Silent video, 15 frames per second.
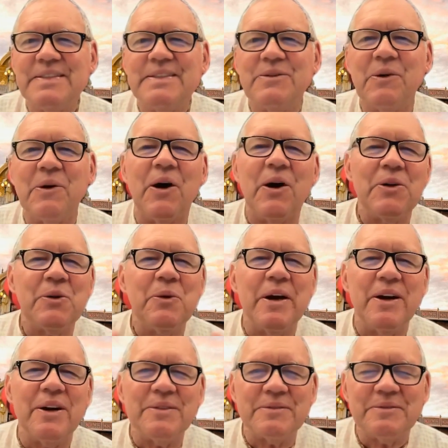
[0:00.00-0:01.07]
We're all
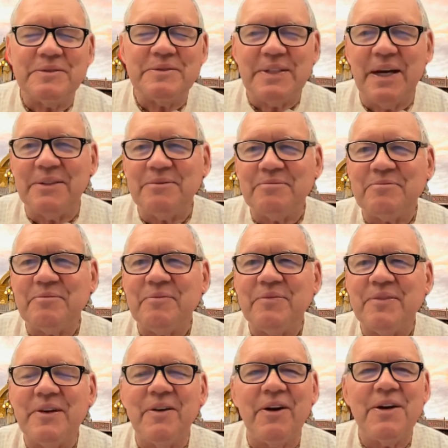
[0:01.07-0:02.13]
aware that
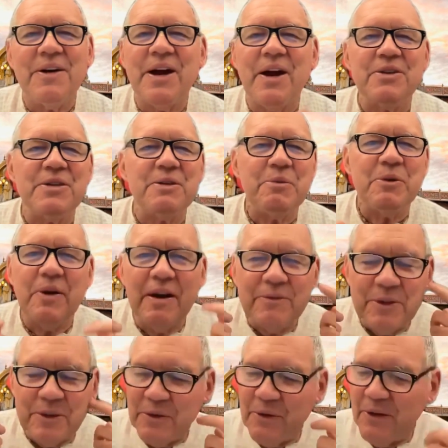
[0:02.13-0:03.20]
Hiranyakashipu,
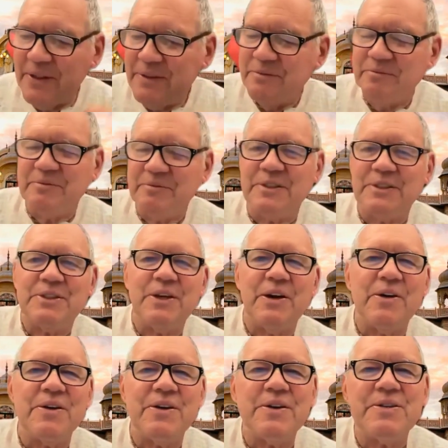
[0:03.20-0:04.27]
after doing
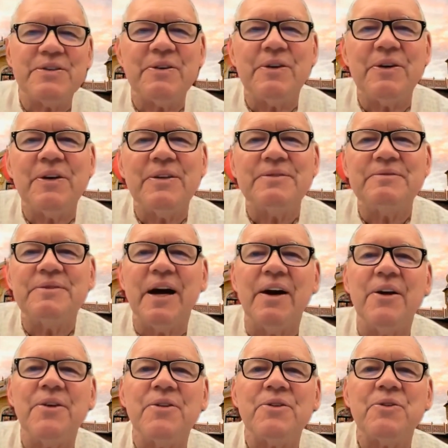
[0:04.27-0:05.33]
austerities for
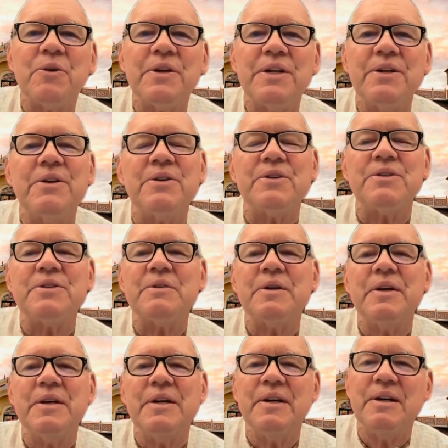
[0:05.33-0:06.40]
120 years,
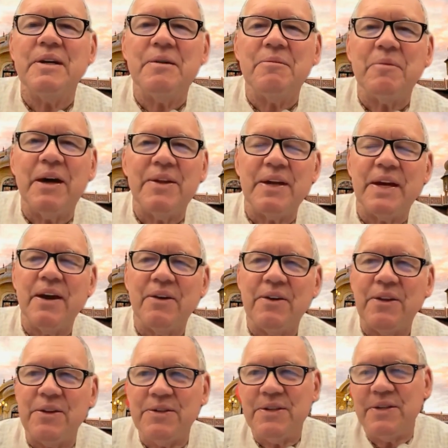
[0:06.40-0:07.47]
by the
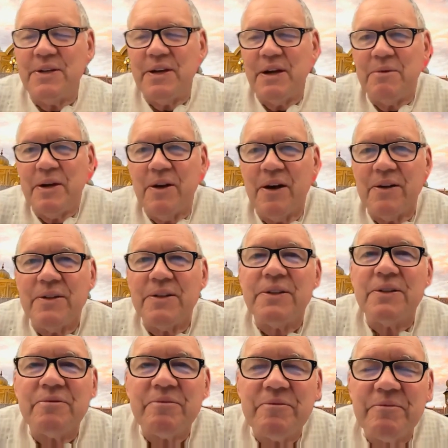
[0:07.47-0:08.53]
calculation of demigods,